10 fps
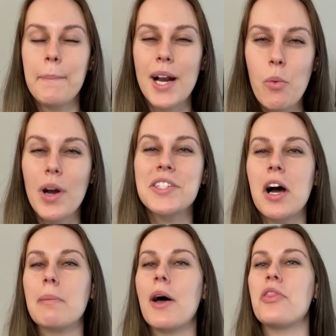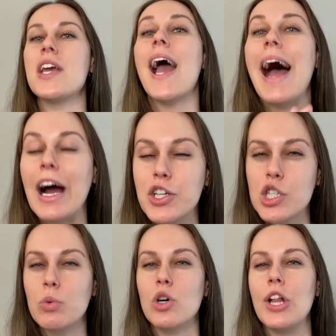But I want to talk about the
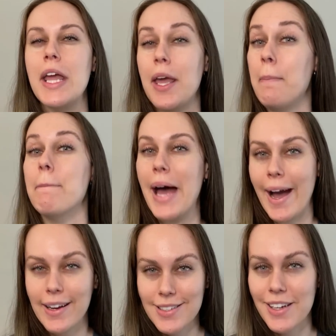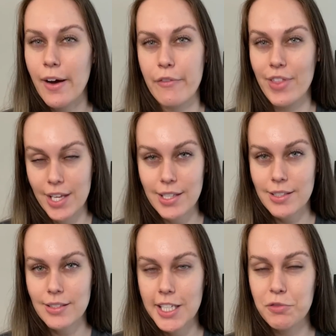actual impact of this.